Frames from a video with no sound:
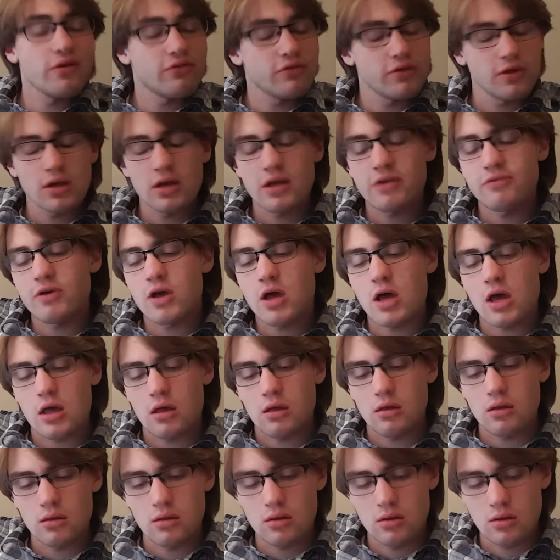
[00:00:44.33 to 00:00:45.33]
FE and FI.
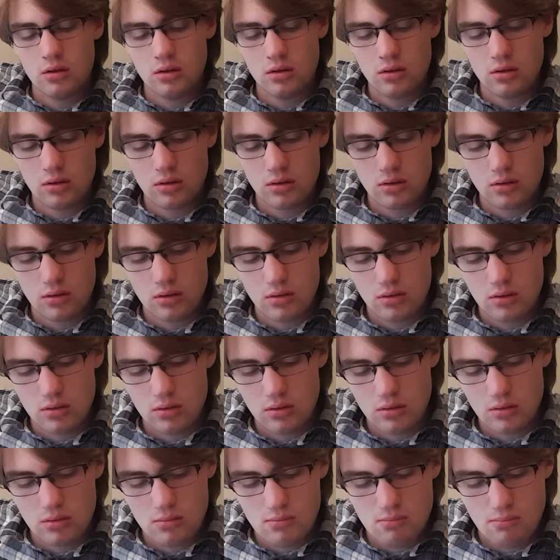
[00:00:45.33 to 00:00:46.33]

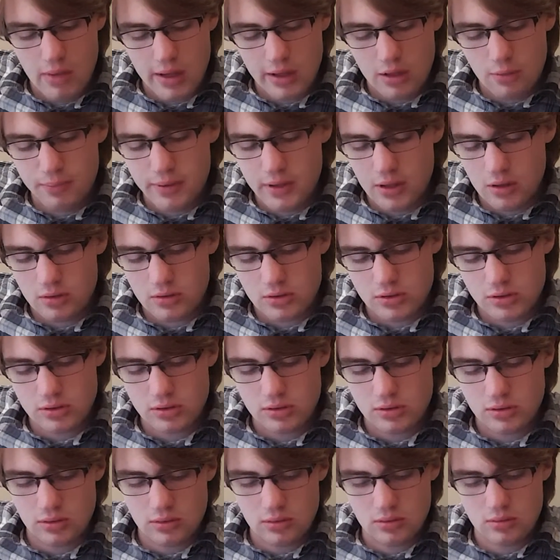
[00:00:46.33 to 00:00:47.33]
Michael Pierce,
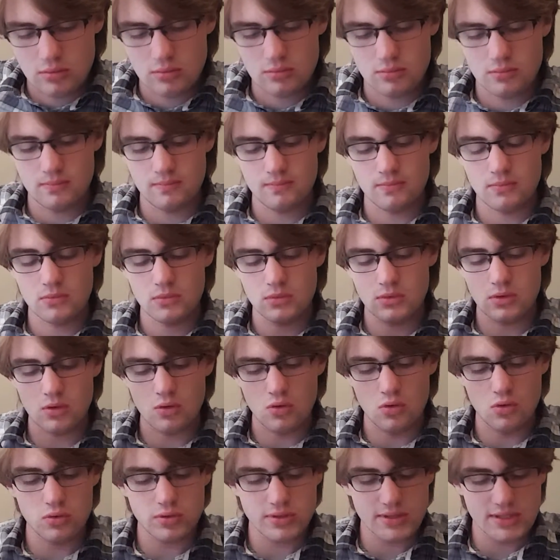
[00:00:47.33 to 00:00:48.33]

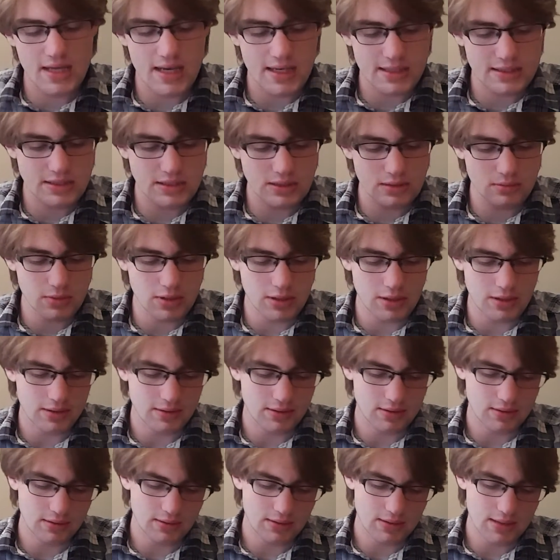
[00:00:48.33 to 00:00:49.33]
who's texting me?
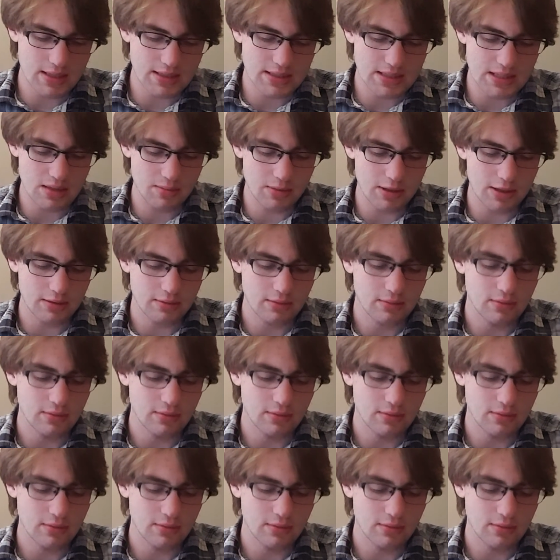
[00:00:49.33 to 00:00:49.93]
God damn it.